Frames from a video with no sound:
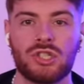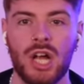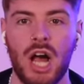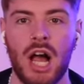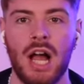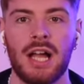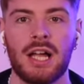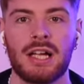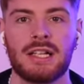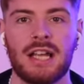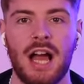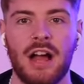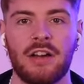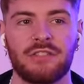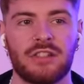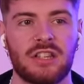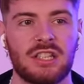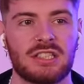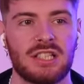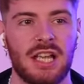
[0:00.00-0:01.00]
died
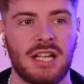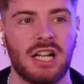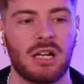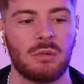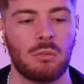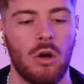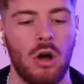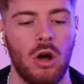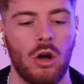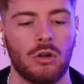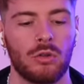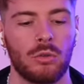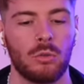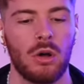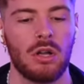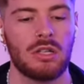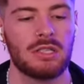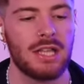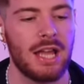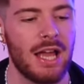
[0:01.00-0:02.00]
after the second one.
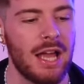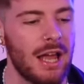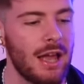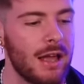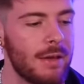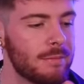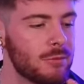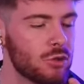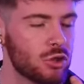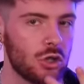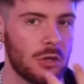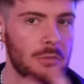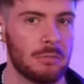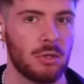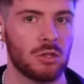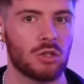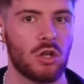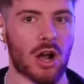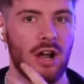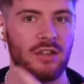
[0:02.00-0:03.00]
Was it
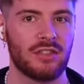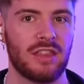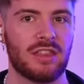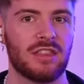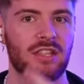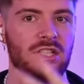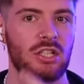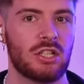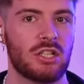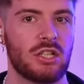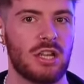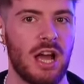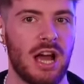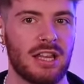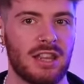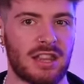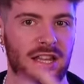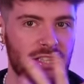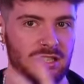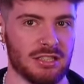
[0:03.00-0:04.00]
Dumbledore? I
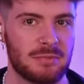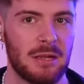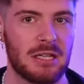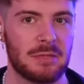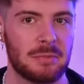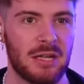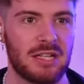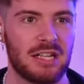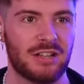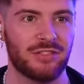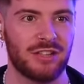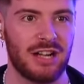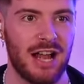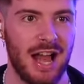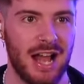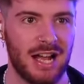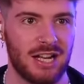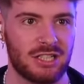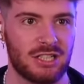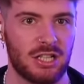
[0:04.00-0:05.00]
think there's meant to be a different
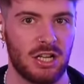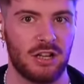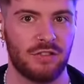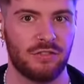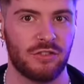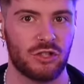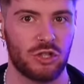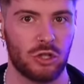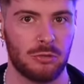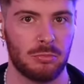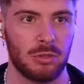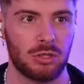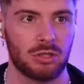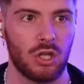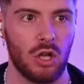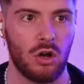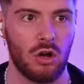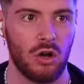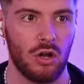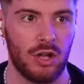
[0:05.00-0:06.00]
actor for
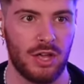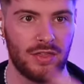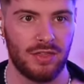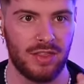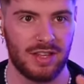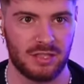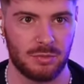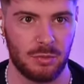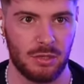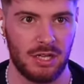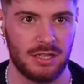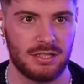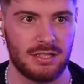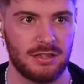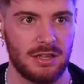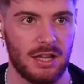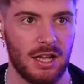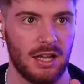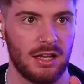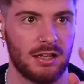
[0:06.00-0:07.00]
Dumbledore in this one,
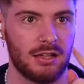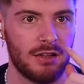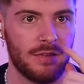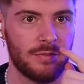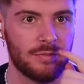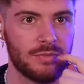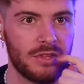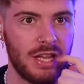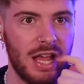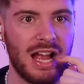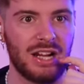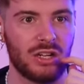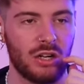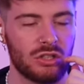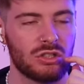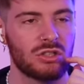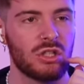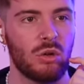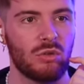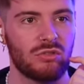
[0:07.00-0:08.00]
isn't there? I
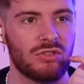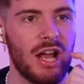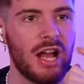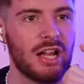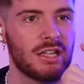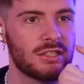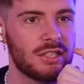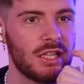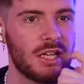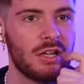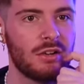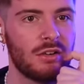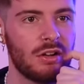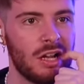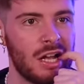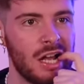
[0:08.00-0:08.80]
got told that too.